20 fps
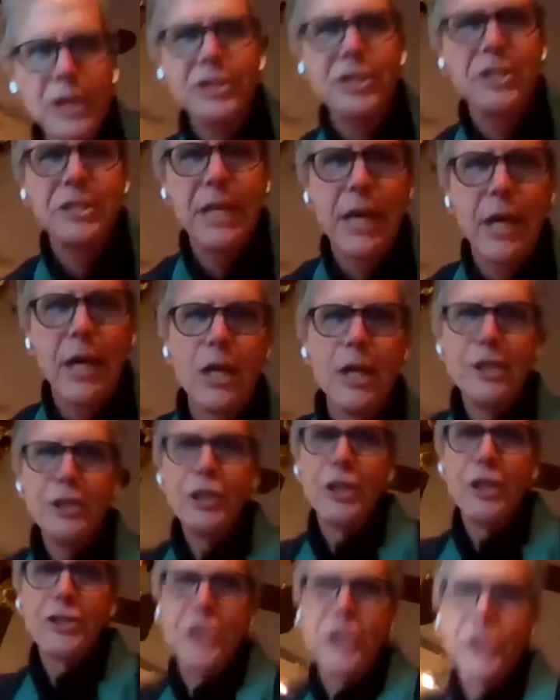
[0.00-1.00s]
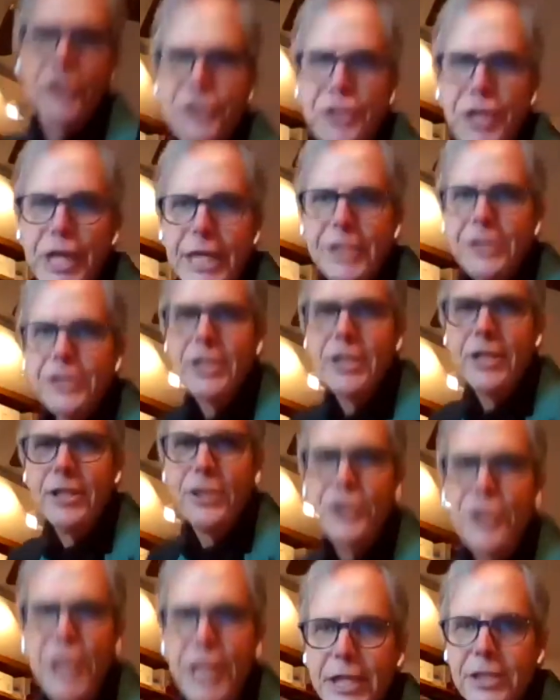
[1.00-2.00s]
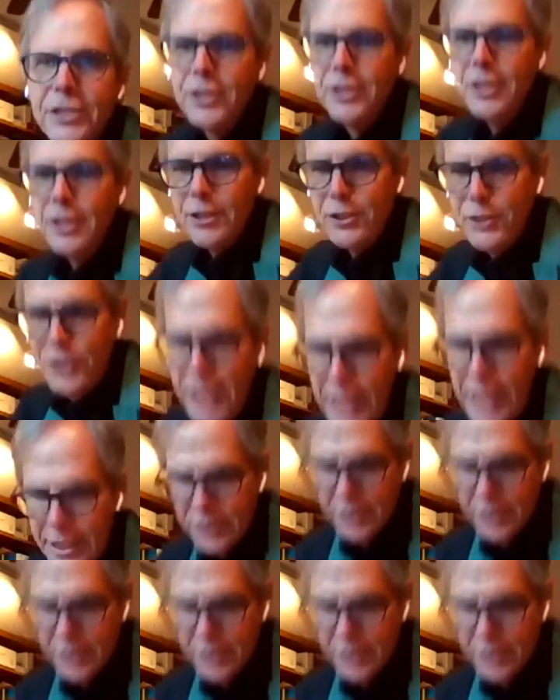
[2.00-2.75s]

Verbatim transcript: to tell. Just sit, sit, sit.